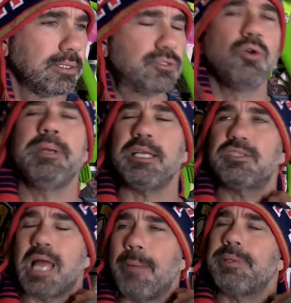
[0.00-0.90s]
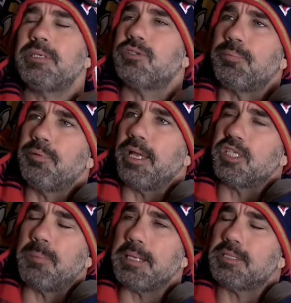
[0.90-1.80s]
Too many stoppages of play,
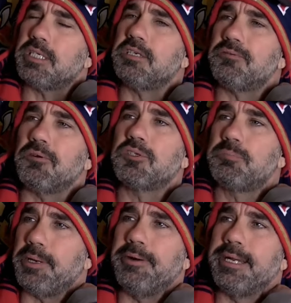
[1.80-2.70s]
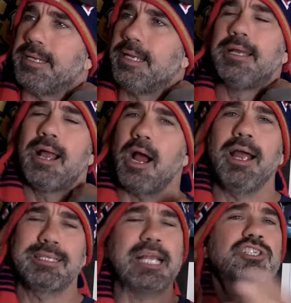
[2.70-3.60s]
especially in the first period. All
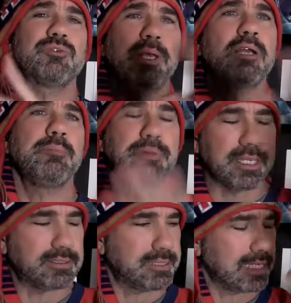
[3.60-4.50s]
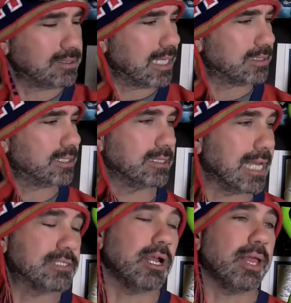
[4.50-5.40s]
right. That's 3 complaints. That's it.
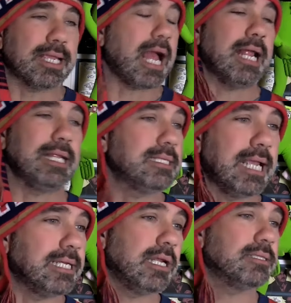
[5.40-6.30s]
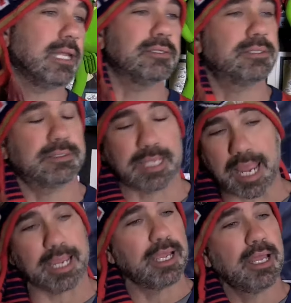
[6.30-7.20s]
That's all I got. There ain't nothing else to
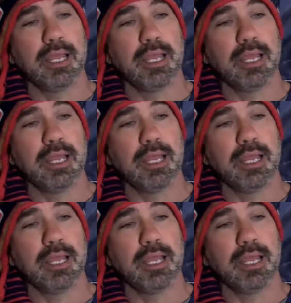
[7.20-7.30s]
say.